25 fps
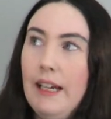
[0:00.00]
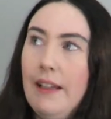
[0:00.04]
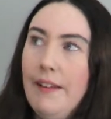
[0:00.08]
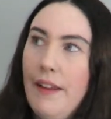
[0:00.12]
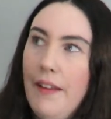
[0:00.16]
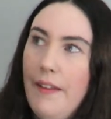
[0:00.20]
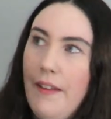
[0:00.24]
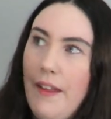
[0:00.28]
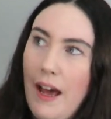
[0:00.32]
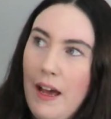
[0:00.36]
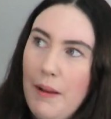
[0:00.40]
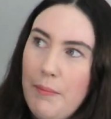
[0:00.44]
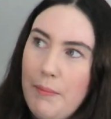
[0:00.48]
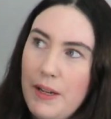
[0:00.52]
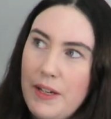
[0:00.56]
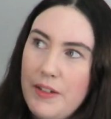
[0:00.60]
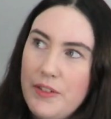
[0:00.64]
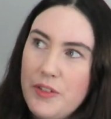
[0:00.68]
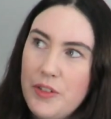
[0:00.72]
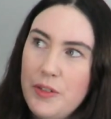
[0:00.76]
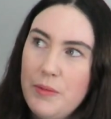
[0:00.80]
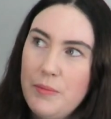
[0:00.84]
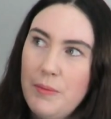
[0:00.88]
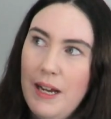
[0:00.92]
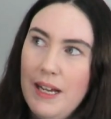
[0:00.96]
And then that
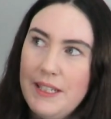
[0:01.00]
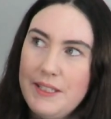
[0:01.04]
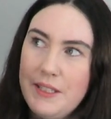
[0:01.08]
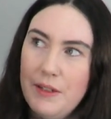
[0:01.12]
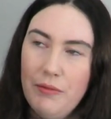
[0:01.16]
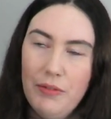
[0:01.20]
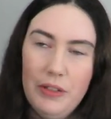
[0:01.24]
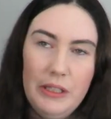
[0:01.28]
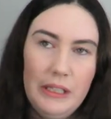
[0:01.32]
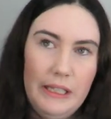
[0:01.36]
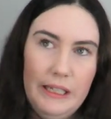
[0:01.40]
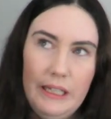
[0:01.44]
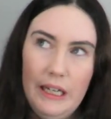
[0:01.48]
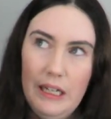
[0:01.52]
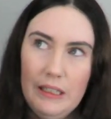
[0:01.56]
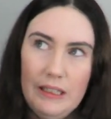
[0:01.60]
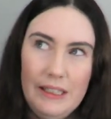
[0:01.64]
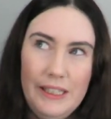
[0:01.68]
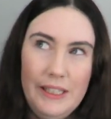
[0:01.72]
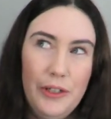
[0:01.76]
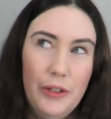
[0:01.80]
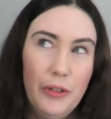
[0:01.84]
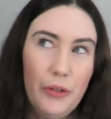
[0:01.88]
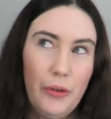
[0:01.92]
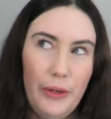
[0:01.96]
bedroom has a really
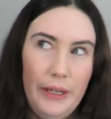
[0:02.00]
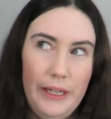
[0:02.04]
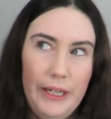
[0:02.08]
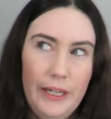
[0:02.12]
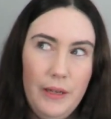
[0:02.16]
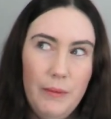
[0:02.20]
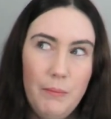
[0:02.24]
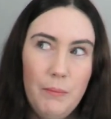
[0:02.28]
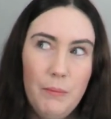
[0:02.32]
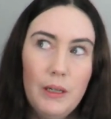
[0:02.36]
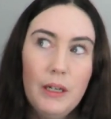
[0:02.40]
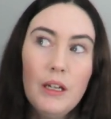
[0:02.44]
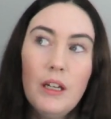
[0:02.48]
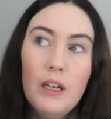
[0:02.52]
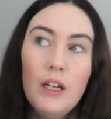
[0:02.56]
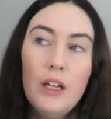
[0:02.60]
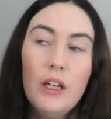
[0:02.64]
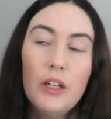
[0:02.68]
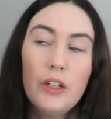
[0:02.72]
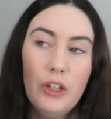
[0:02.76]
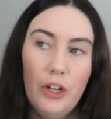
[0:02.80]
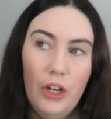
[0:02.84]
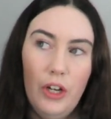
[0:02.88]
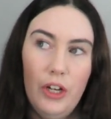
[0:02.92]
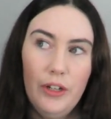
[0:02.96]
ugly cream
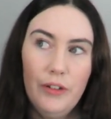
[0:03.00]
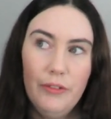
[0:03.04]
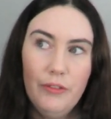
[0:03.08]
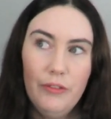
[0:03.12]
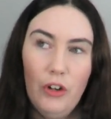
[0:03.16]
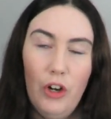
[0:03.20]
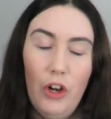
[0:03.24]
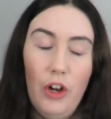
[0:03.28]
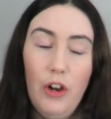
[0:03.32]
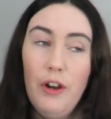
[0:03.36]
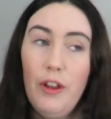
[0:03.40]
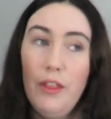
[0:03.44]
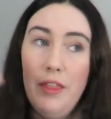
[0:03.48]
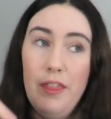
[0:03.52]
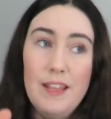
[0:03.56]
curtain rod.